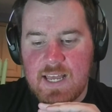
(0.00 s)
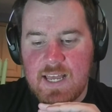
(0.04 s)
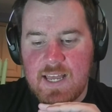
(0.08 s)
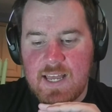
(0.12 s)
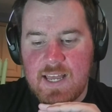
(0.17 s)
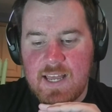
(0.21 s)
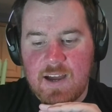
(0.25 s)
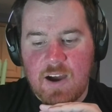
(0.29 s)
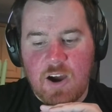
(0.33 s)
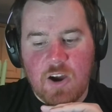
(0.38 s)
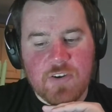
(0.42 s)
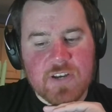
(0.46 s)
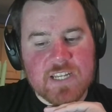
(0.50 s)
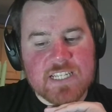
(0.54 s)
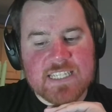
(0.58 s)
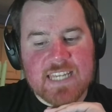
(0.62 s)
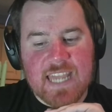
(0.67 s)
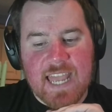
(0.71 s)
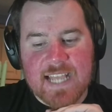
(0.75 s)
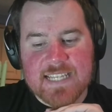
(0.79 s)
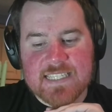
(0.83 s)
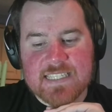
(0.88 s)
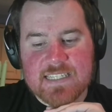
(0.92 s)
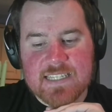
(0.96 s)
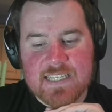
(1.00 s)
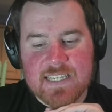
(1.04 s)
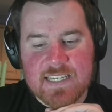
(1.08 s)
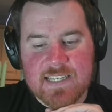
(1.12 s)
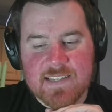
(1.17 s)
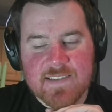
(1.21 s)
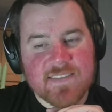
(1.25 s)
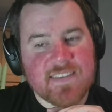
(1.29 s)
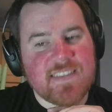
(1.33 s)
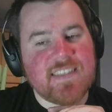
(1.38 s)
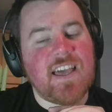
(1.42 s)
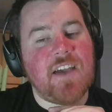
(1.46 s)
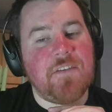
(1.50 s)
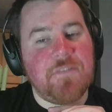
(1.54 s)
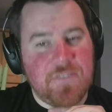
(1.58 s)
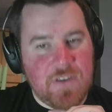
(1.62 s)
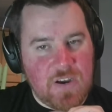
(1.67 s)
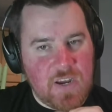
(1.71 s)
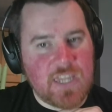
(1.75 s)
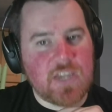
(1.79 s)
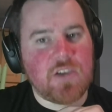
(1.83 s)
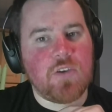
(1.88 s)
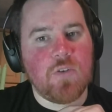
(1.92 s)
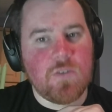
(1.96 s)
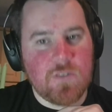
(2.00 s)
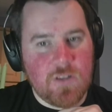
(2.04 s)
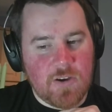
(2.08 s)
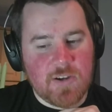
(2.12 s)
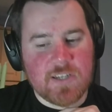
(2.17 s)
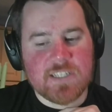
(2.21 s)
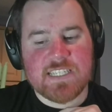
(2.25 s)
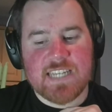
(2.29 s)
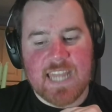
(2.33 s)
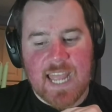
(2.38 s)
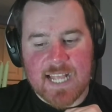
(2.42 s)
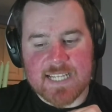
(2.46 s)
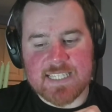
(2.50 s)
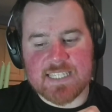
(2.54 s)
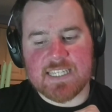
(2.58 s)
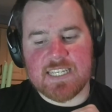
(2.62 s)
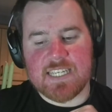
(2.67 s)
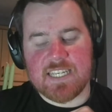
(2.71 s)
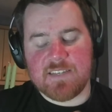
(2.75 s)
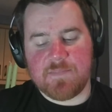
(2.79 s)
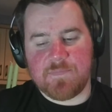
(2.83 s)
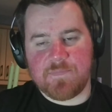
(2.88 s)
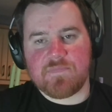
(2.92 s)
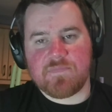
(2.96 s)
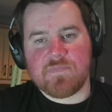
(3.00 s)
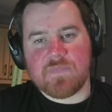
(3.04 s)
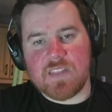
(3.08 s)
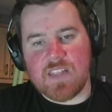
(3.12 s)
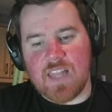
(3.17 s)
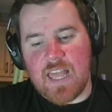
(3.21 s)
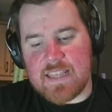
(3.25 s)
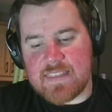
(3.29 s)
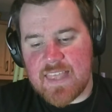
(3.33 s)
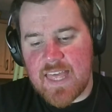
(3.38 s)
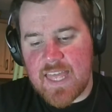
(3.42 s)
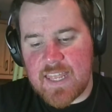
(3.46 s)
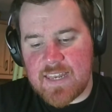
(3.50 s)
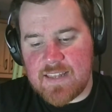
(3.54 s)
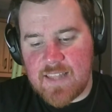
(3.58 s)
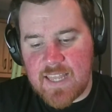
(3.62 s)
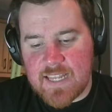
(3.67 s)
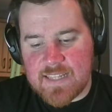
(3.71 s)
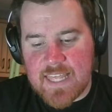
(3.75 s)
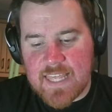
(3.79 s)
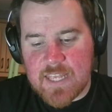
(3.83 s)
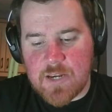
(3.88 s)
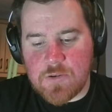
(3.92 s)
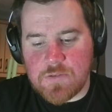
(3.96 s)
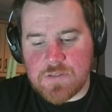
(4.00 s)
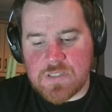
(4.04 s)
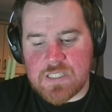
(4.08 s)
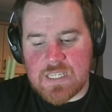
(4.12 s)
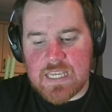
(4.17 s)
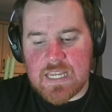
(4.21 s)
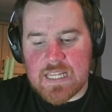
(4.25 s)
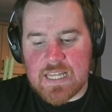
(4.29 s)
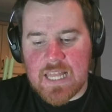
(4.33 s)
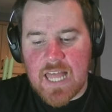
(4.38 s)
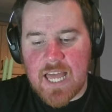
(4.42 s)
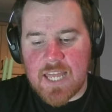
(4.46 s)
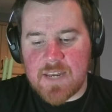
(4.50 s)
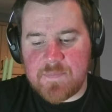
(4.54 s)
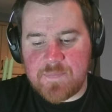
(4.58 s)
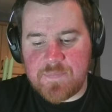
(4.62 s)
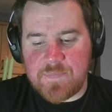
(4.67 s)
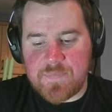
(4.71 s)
Orange Cassidy, a very cool Orange Cassidy. Like that OC a lot.